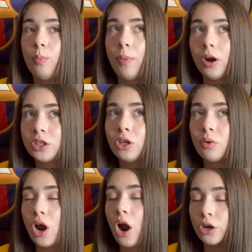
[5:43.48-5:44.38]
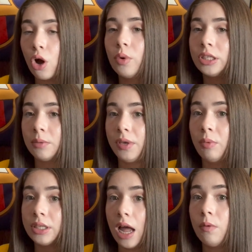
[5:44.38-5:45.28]
Barcelona are going to be
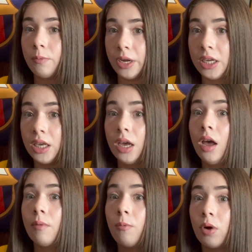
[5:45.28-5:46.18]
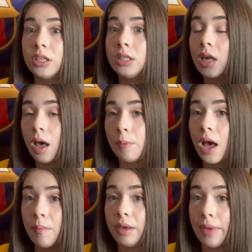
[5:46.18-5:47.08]
without Frankie for this
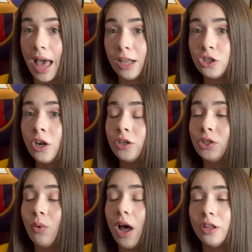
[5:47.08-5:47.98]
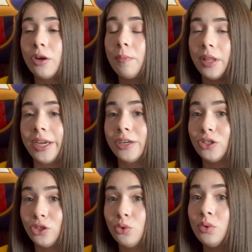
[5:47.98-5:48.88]
upcoming match, so other
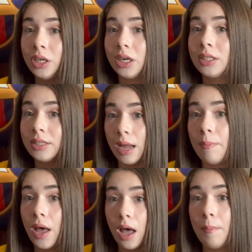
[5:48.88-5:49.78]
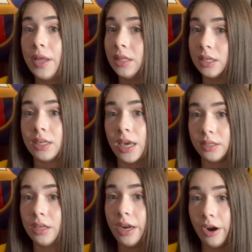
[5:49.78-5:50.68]
players do need to step up in this case
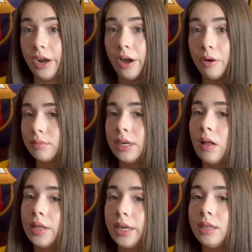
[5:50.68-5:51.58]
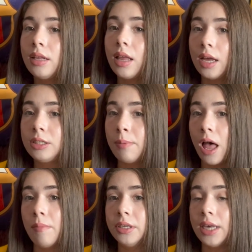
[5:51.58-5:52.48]
scenario. Now, lately, Las
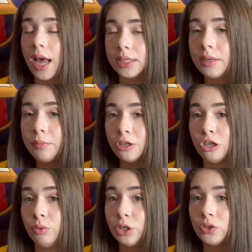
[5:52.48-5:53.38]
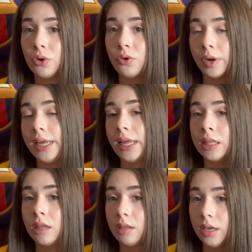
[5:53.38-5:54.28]
Palmas hasn't been doing so great
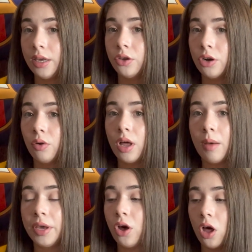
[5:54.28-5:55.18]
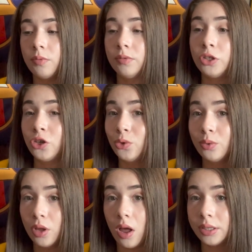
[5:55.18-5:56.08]
in the league, coming off of
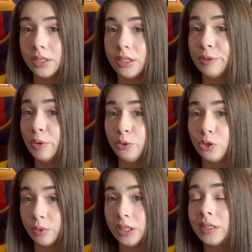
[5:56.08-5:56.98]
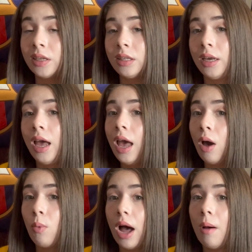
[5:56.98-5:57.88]
2 losses most recently,
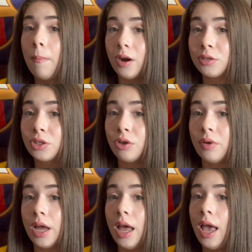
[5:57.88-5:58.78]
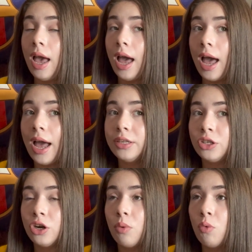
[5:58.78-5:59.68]
while Barcelona has,
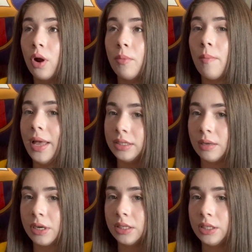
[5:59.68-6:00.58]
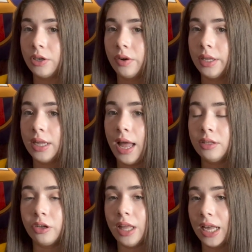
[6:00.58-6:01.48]
more momentum considering that
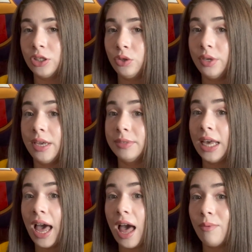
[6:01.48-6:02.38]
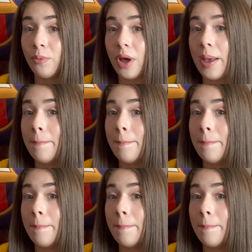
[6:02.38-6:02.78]
their last 2 games have went